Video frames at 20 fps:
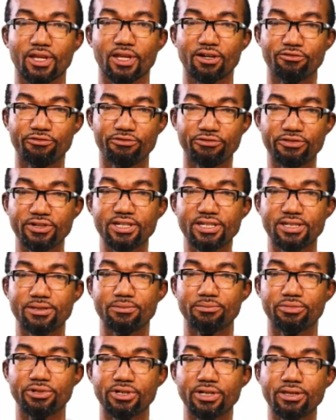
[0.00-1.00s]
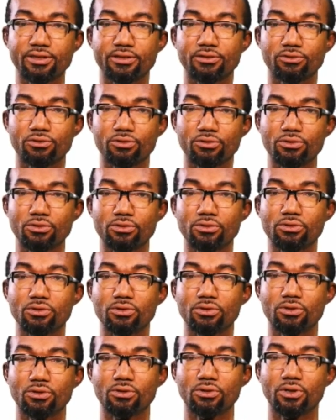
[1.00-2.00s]
Fish breathe through
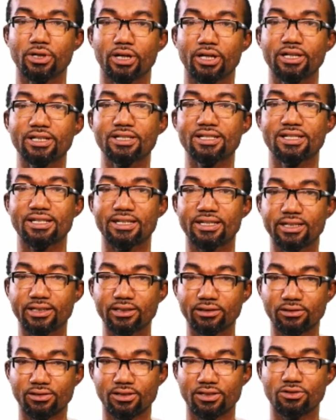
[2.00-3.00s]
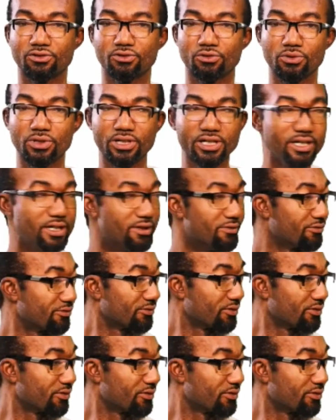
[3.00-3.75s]
its gills to live.